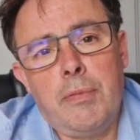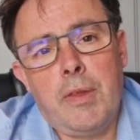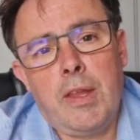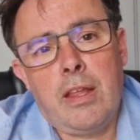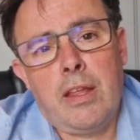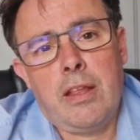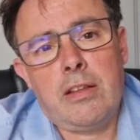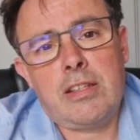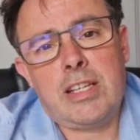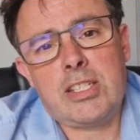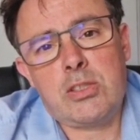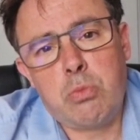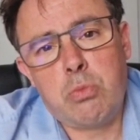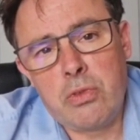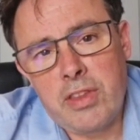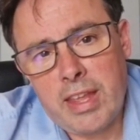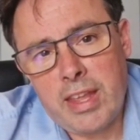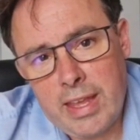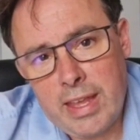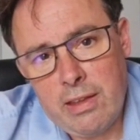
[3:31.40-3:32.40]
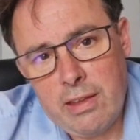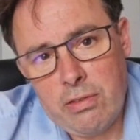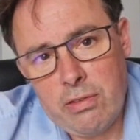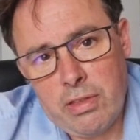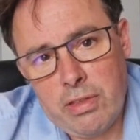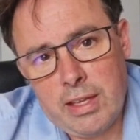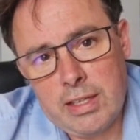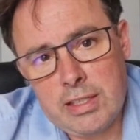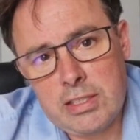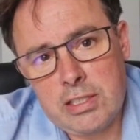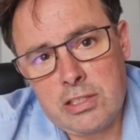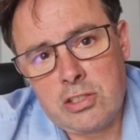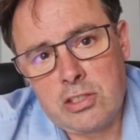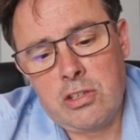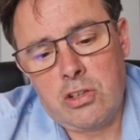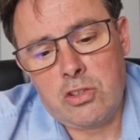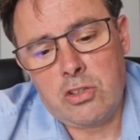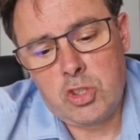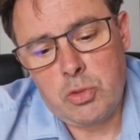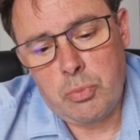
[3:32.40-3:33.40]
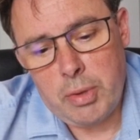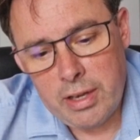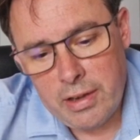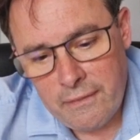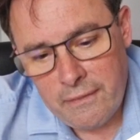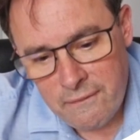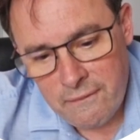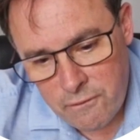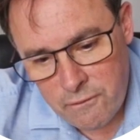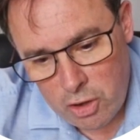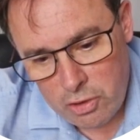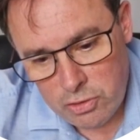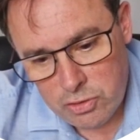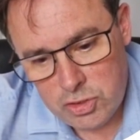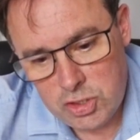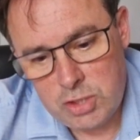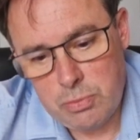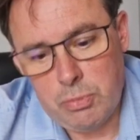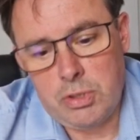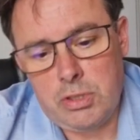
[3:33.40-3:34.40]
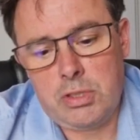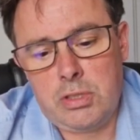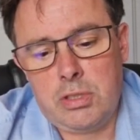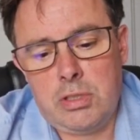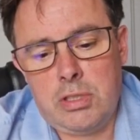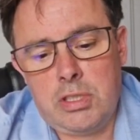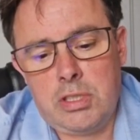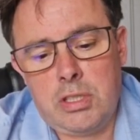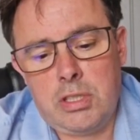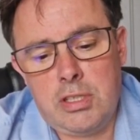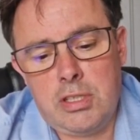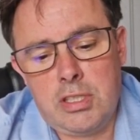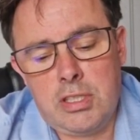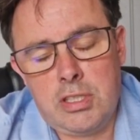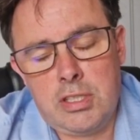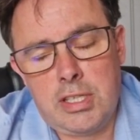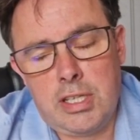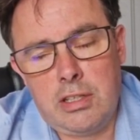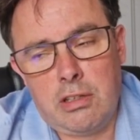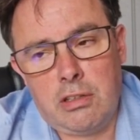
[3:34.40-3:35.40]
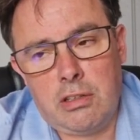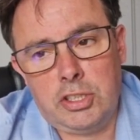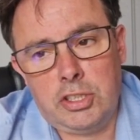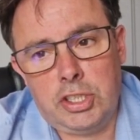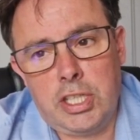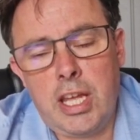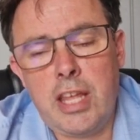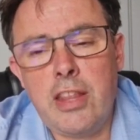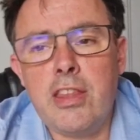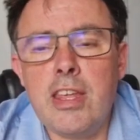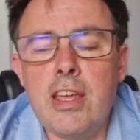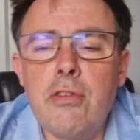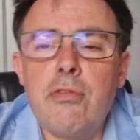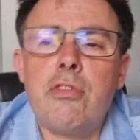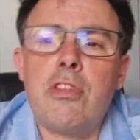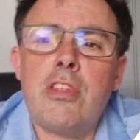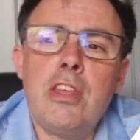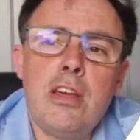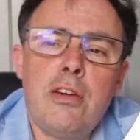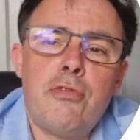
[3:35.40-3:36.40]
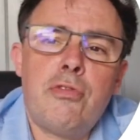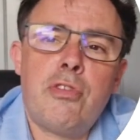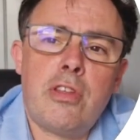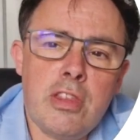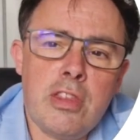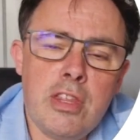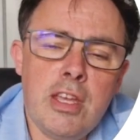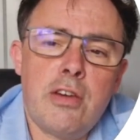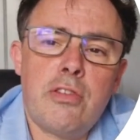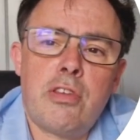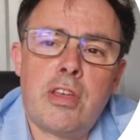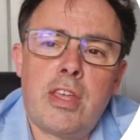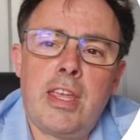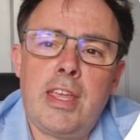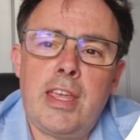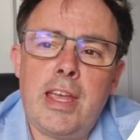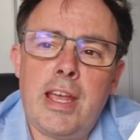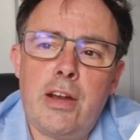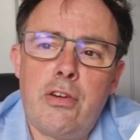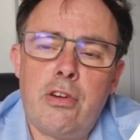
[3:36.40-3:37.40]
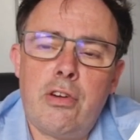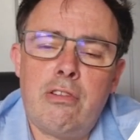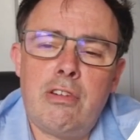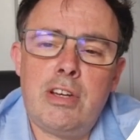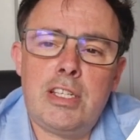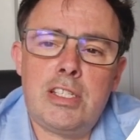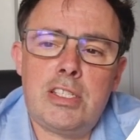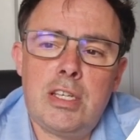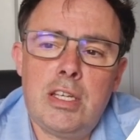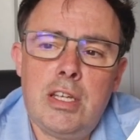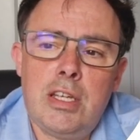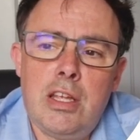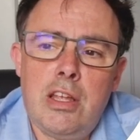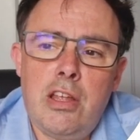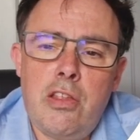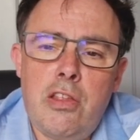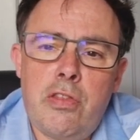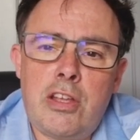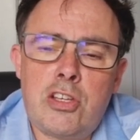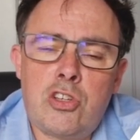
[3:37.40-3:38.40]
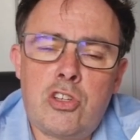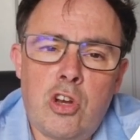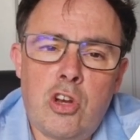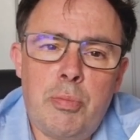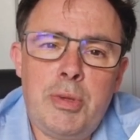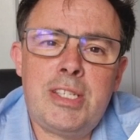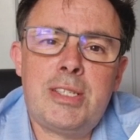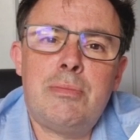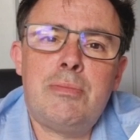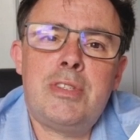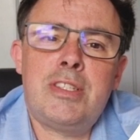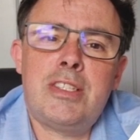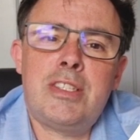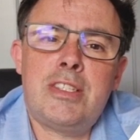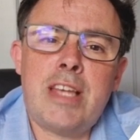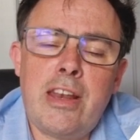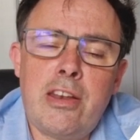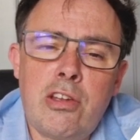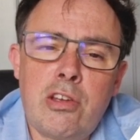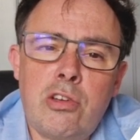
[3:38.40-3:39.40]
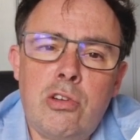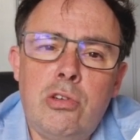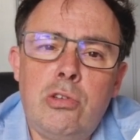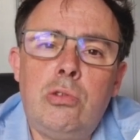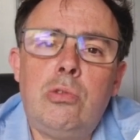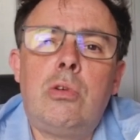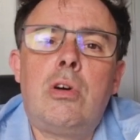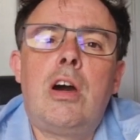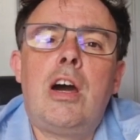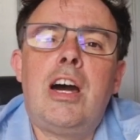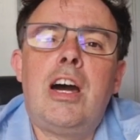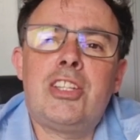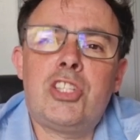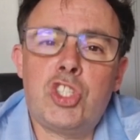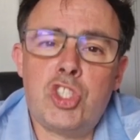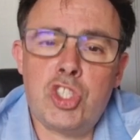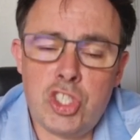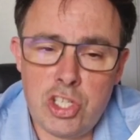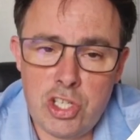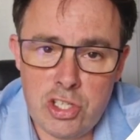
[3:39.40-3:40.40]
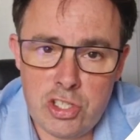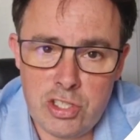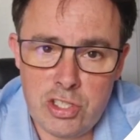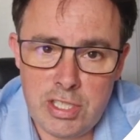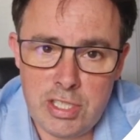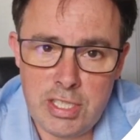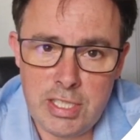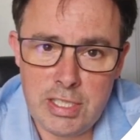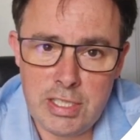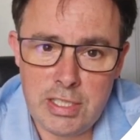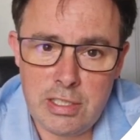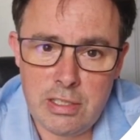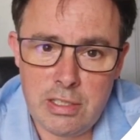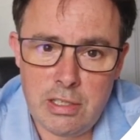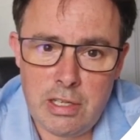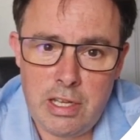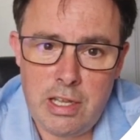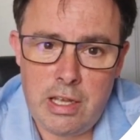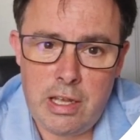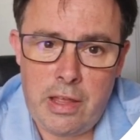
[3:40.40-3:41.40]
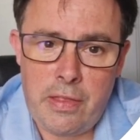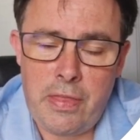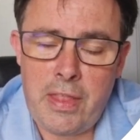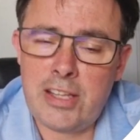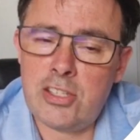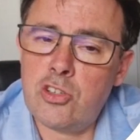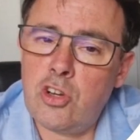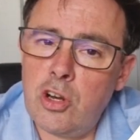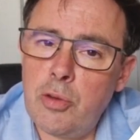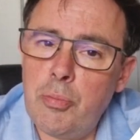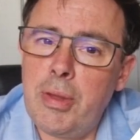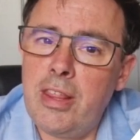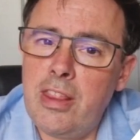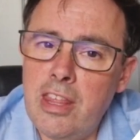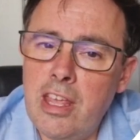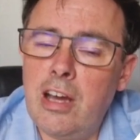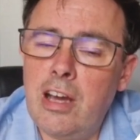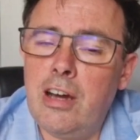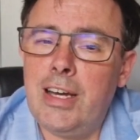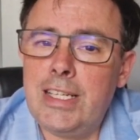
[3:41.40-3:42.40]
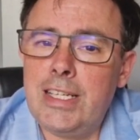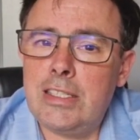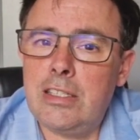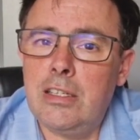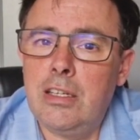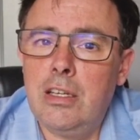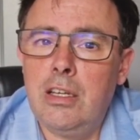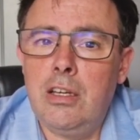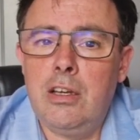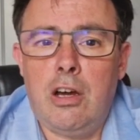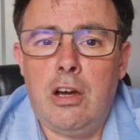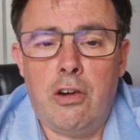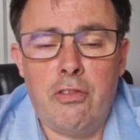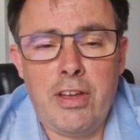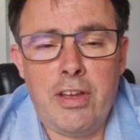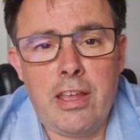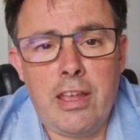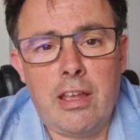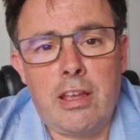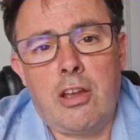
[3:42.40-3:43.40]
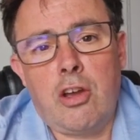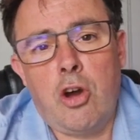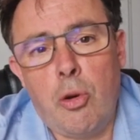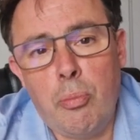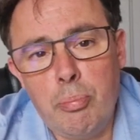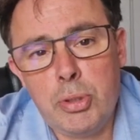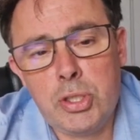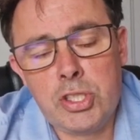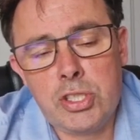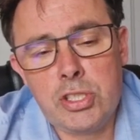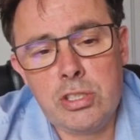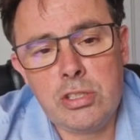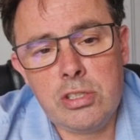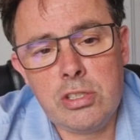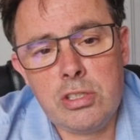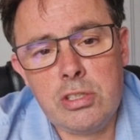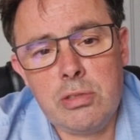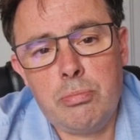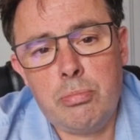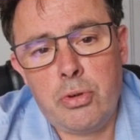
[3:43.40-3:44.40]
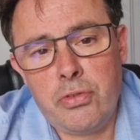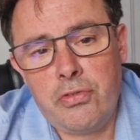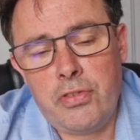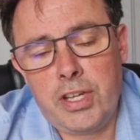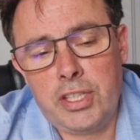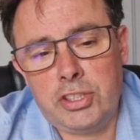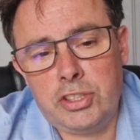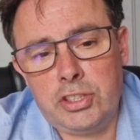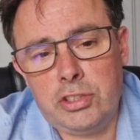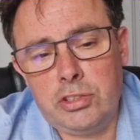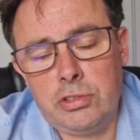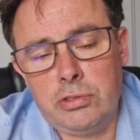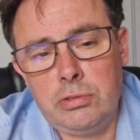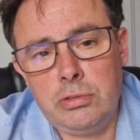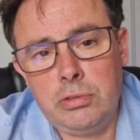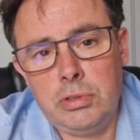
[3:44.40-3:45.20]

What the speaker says: that's one of the key things. It's got to be an advancement in science and technology. And the other key area is there's got to be some technical uncertainties, and that's got to be in the eyes of a competent professional,